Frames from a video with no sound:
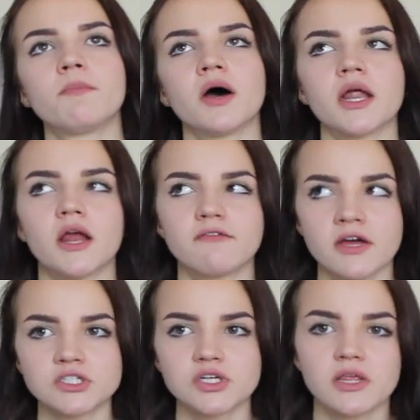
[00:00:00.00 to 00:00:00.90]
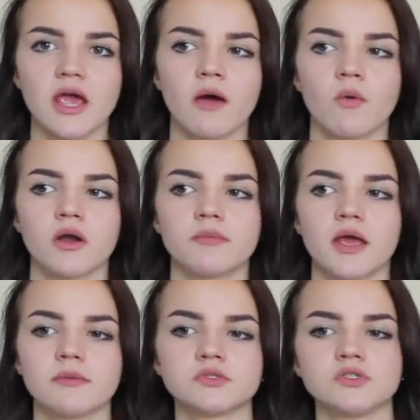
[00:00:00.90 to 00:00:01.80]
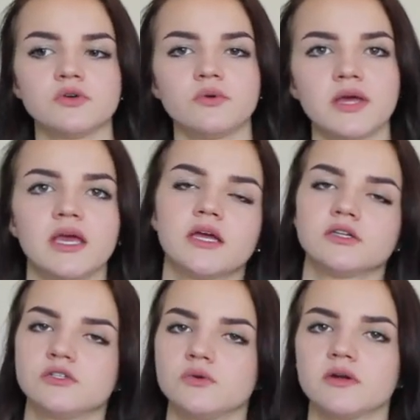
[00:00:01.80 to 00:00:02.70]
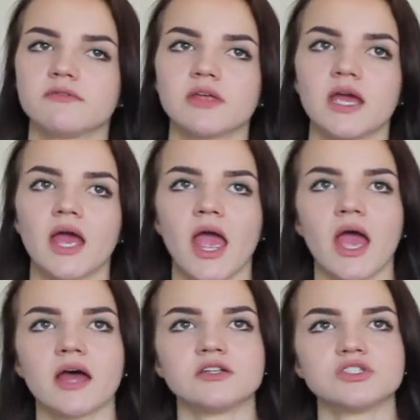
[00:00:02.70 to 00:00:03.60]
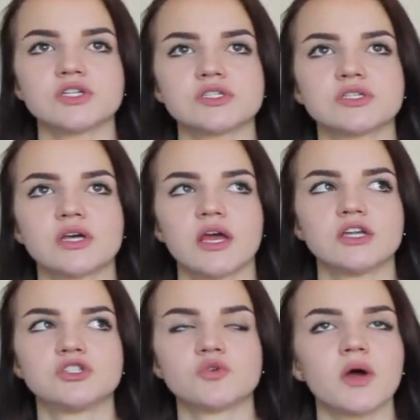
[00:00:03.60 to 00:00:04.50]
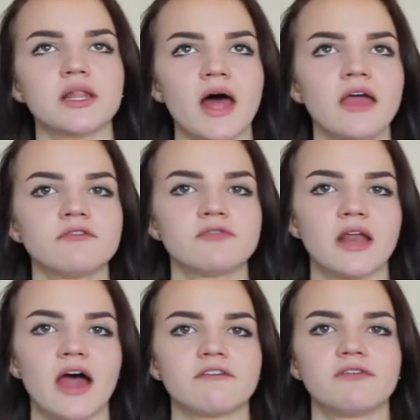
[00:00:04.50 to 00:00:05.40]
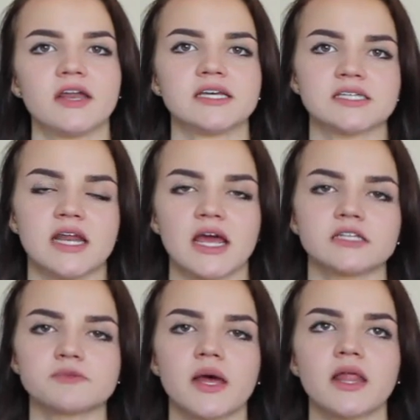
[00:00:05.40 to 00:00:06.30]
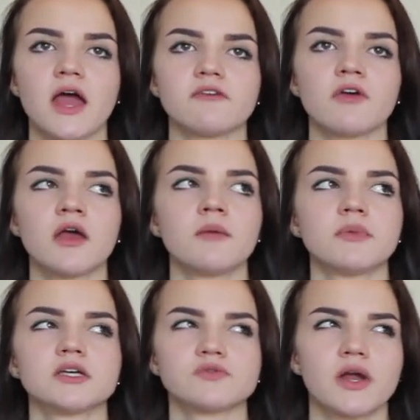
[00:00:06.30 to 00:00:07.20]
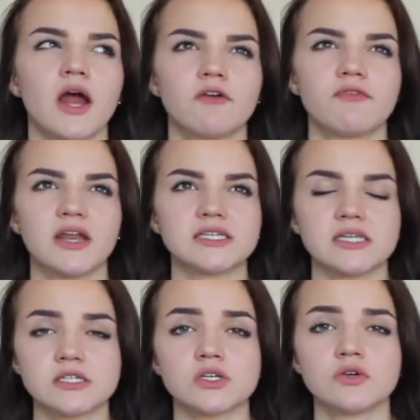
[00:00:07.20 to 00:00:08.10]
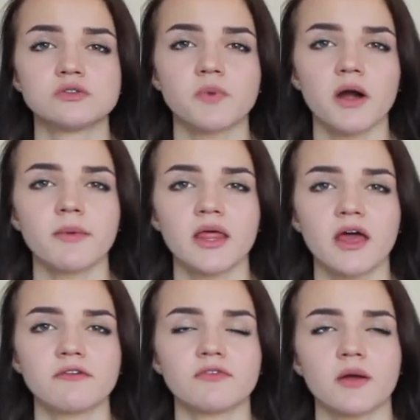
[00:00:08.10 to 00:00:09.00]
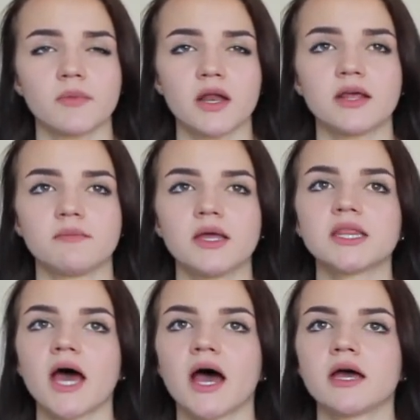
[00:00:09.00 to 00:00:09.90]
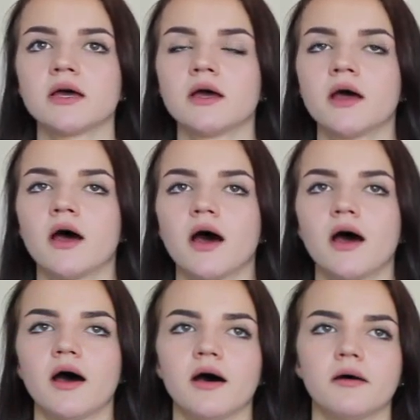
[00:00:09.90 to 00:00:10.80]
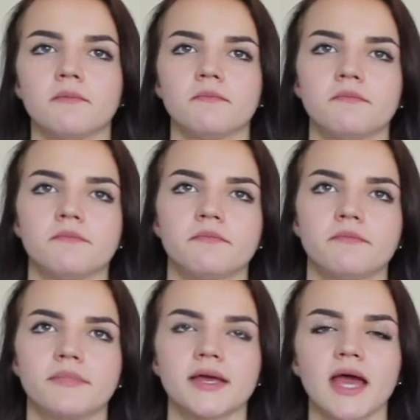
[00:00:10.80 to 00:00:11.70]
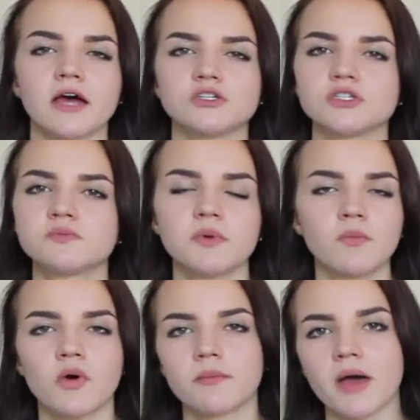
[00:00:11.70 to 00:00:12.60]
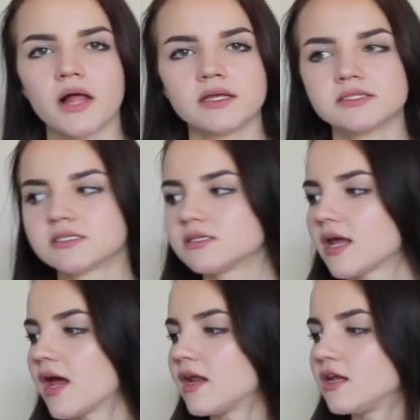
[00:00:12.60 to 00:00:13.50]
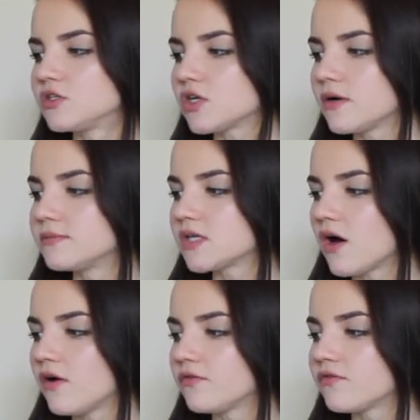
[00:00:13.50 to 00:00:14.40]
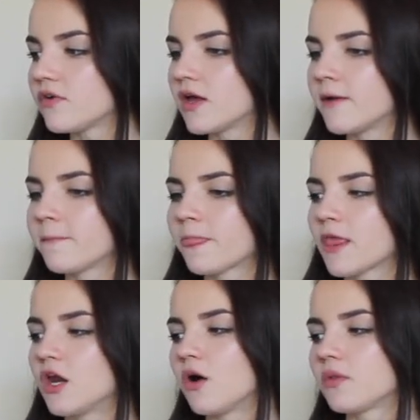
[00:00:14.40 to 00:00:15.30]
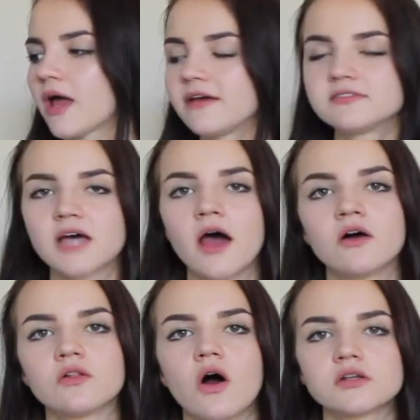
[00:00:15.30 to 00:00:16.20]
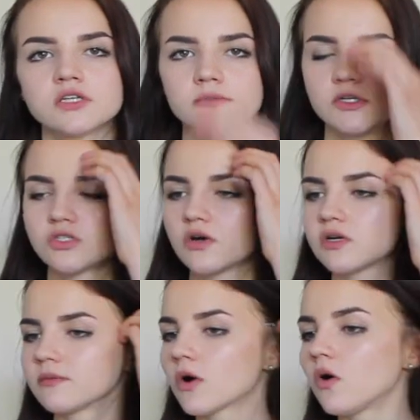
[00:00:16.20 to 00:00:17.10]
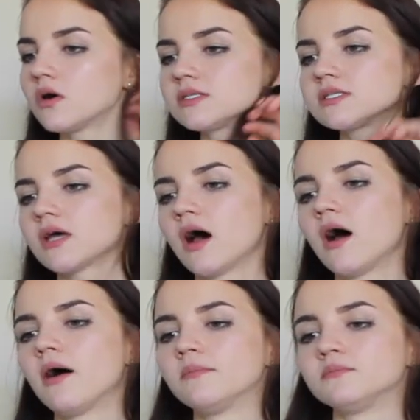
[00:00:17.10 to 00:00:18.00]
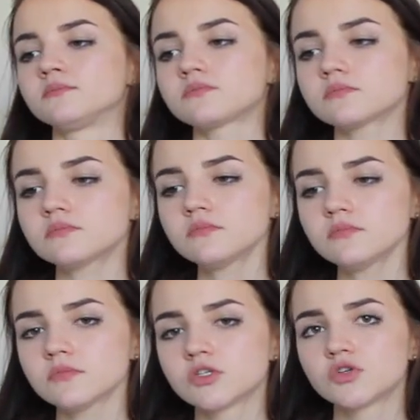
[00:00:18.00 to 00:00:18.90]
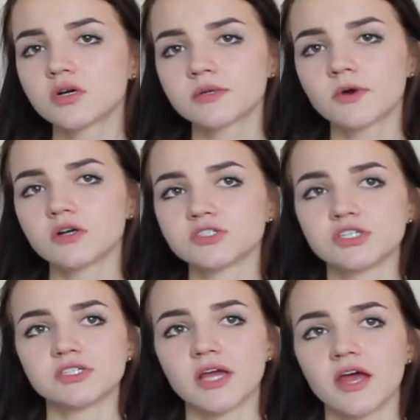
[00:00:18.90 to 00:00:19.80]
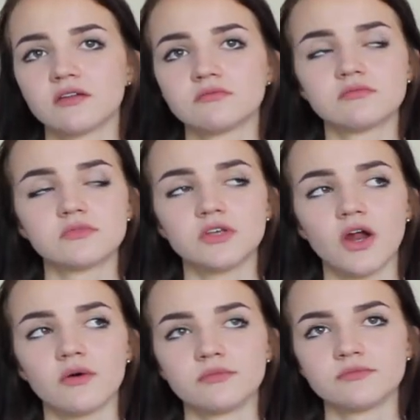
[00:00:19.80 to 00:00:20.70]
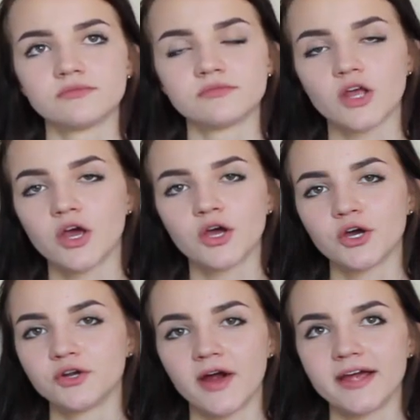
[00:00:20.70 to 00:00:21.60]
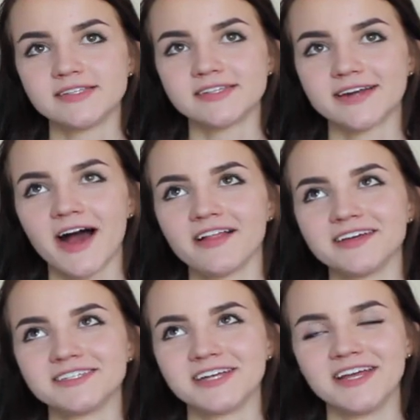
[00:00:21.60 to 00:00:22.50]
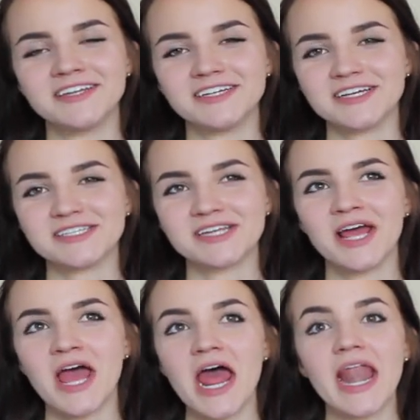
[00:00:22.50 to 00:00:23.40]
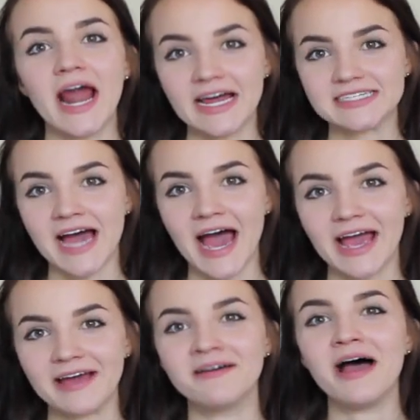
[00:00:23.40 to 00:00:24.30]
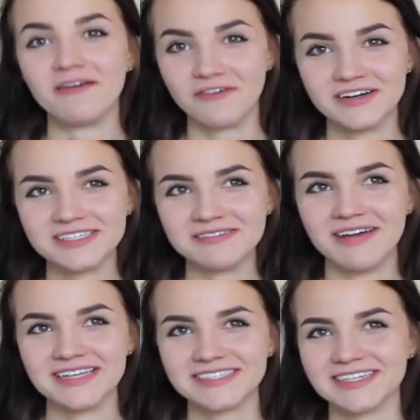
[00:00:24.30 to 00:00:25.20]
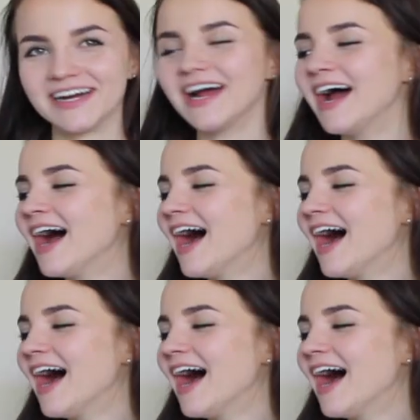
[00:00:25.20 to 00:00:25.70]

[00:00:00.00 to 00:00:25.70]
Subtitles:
But eventually I want to be able to eat intuitively and just enjoy life and have fitness enhance my life, because right now fitness is a huge part of my life, and I'm going to admit that. But yeah, just be more balanced. And in terms of, you know, lifestyle, long-term and short-term goals, short-term goals just to get, you know, good grades in college and just not die my first semester.